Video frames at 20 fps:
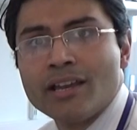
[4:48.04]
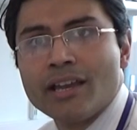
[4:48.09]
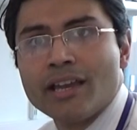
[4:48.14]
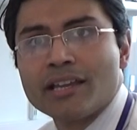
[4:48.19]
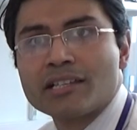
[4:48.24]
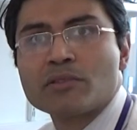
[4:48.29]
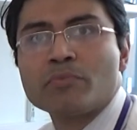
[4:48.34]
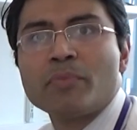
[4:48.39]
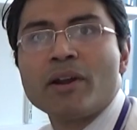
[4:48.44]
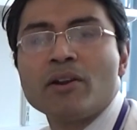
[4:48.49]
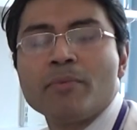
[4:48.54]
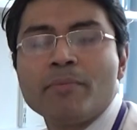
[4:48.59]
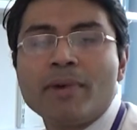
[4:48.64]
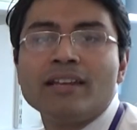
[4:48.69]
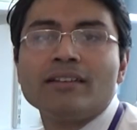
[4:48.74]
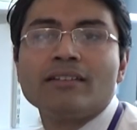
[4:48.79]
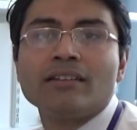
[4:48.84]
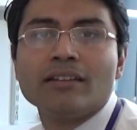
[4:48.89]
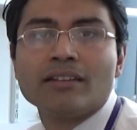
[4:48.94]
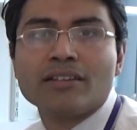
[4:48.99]

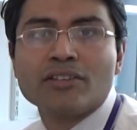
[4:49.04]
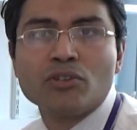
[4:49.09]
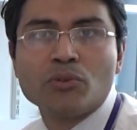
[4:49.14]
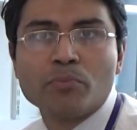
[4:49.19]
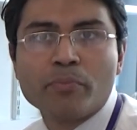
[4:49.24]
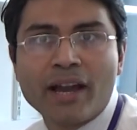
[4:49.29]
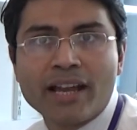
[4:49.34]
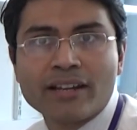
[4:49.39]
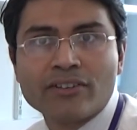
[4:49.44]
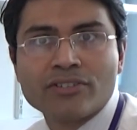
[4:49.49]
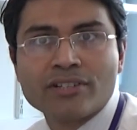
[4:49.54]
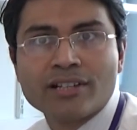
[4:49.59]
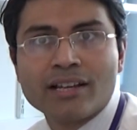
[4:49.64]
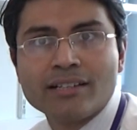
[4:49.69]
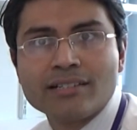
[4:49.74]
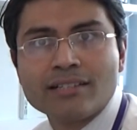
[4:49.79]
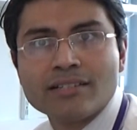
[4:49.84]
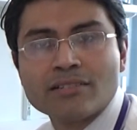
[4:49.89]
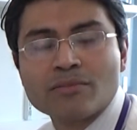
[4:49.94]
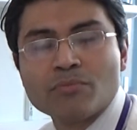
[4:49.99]
experimental acute
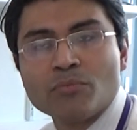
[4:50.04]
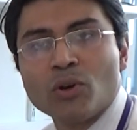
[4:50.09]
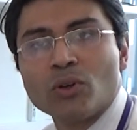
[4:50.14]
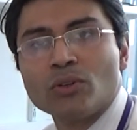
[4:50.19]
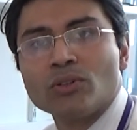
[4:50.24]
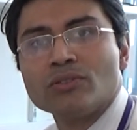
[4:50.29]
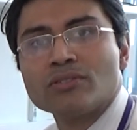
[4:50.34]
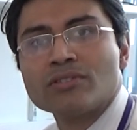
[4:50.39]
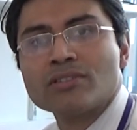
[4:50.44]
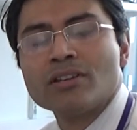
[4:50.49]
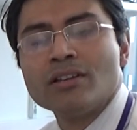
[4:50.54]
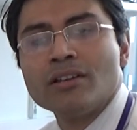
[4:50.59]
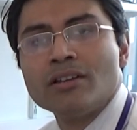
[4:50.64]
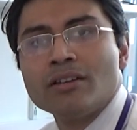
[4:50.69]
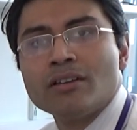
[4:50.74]
pancreatitis models